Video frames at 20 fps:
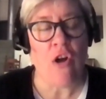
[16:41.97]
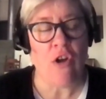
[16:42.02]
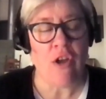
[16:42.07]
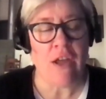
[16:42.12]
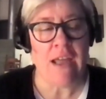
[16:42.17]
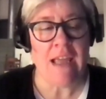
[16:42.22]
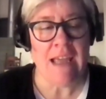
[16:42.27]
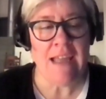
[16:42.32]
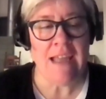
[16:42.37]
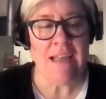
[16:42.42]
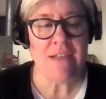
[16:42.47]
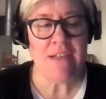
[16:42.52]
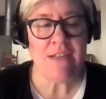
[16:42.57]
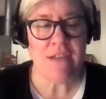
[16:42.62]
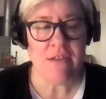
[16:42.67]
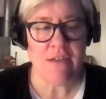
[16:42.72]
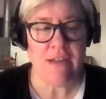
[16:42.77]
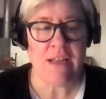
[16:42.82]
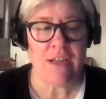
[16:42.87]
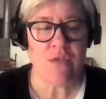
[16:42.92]
locking
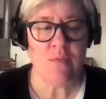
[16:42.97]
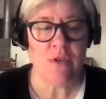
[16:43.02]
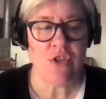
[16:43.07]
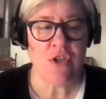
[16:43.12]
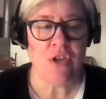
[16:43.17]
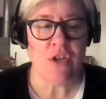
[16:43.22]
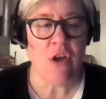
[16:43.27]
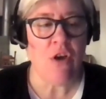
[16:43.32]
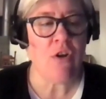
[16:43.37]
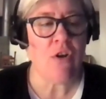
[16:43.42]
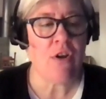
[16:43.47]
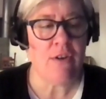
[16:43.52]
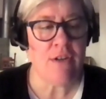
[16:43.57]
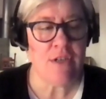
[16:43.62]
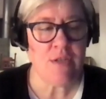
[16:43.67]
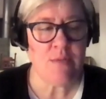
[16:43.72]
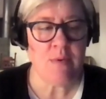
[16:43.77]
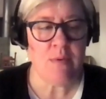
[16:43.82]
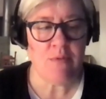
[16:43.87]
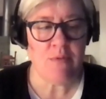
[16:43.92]
into things which are not
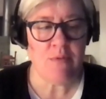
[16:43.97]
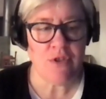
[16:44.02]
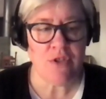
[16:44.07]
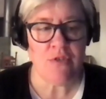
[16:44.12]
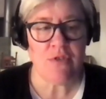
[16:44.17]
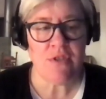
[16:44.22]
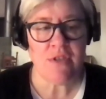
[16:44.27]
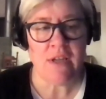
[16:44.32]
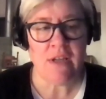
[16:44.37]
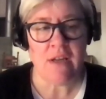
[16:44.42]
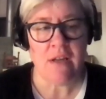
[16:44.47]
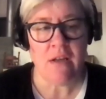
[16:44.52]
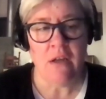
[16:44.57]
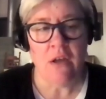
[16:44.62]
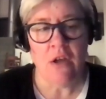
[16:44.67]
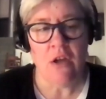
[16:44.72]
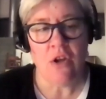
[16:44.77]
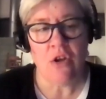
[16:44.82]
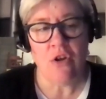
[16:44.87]
going to be producing